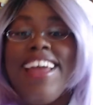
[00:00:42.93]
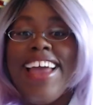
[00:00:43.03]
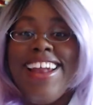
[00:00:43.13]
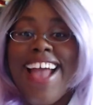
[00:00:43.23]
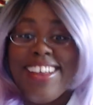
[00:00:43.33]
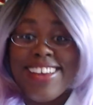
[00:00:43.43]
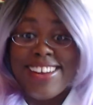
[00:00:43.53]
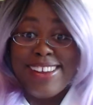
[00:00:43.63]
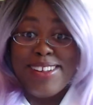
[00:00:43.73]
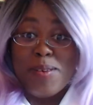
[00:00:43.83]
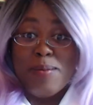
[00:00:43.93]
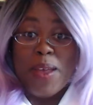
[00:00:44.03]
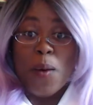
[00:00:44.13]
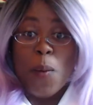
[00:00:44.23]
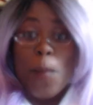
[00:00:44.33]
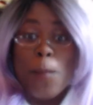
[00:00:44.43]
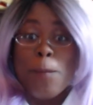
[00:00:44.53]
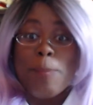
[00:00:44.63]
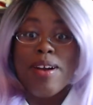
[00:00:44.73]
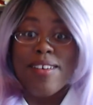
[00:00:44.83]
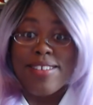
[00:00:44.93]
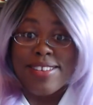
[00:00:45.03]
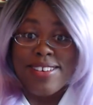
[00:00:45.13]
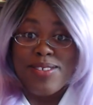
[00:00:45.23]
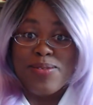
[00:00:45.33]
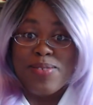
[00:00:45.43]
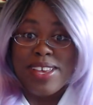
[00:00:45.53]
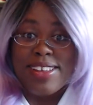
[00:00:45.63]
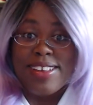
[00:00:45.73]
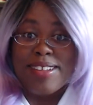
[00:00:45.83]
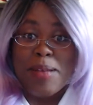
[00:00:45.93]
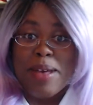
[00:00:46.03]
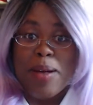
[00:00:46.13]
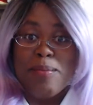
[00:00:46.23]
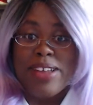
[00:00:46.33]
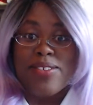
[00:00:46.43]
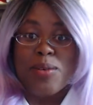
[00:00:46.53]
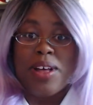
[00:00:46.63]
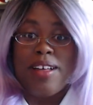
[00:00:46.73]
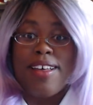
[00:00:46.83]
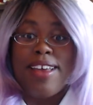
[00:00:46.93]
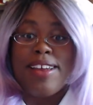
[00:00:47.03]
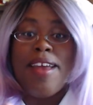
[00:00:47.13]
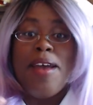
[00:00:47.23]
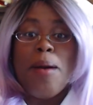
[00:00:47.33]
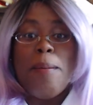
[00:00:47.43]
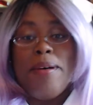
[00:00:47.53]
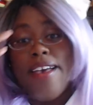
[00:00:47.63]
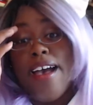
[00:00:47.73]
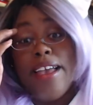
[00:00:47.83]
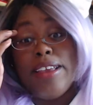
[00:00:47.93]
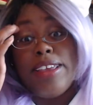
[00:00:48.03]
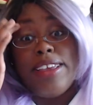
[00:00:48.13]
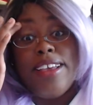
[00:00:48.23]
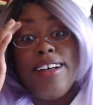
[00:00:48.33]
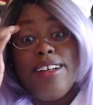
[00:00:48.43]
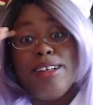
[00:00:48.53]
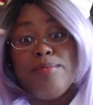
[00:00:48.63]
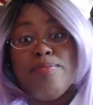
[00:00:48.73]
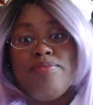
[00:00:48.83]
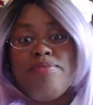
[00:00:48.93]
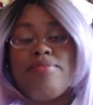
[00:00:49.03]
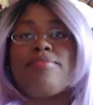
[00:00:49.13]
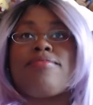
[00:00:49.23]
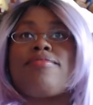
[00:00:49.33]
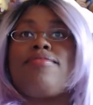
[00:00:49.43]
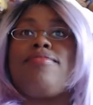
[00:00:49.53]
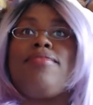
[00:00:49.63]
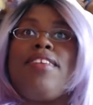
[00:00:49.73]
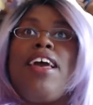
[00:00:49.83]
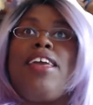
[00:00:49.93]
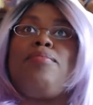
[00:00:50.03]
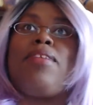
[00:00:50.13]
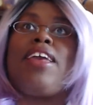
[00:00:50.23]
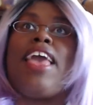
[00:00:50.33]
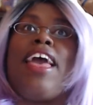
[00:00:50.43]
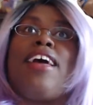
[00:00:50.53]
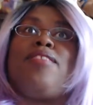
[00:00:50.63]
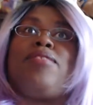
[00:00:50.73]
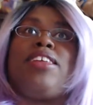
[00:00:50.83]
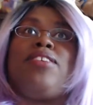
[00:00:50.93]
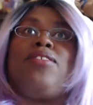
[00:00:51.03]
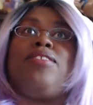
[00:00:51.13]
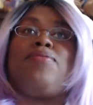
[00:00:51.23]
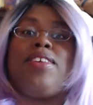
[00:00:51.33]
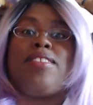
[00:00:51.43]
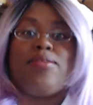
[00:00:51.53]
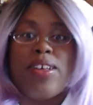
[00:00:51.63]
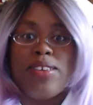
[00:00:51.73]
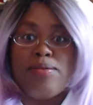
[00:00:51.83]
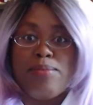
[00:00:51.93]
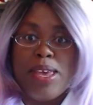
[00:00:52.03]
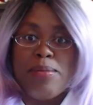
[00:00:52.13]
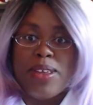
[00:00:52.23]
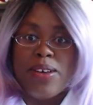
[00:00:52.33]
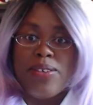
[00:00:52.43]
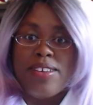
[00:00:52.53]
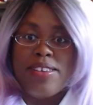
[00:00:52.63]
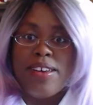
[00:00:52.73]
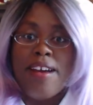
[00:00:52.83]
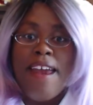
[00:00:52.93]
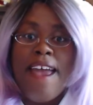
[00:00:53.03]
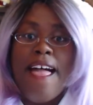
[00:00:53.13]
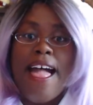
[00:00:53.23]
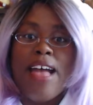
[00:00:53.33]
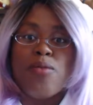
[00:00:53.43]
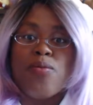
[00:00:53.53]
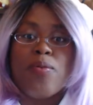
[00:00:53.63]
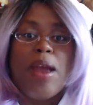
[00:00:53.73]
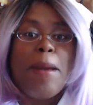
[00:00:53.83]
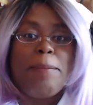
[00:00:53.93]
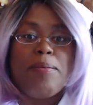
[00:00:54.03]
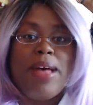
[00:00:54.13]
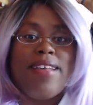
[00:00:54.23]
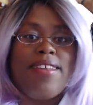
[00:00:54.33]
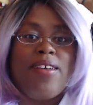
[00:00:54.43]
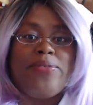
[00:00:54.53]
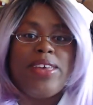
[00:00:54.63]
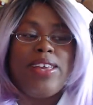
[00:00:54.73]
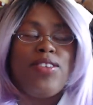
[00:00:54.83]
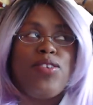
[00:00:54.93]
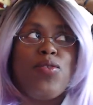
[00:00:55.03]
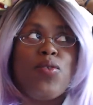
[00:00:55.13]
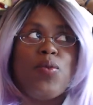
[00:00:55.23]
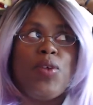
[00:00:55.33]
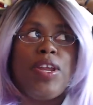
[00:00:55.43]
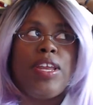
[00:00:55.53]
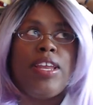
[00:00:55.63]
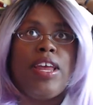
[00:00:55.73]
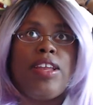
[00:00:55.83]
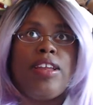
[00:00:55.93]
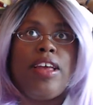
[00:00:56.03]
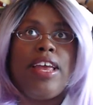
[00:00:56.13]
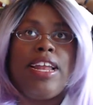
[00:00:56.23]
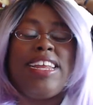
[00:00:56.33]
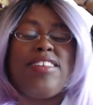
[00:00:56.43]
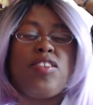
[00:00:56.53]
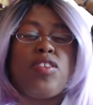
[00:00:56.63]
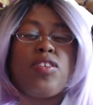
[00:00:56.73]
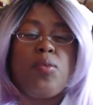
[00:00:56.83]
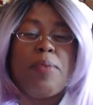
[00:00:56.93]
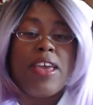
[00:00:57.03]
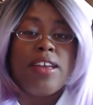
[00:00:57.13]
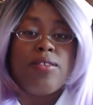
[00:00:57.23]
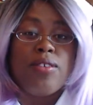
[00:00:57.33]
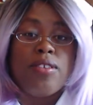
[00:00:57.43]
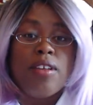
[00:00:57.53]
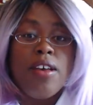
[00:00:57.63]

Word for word: not getting into my own personal feelings about MetroCon, but I um I am like heavily on the fence if I'll even be able to go this year. I wrapped myself into doing at least two panels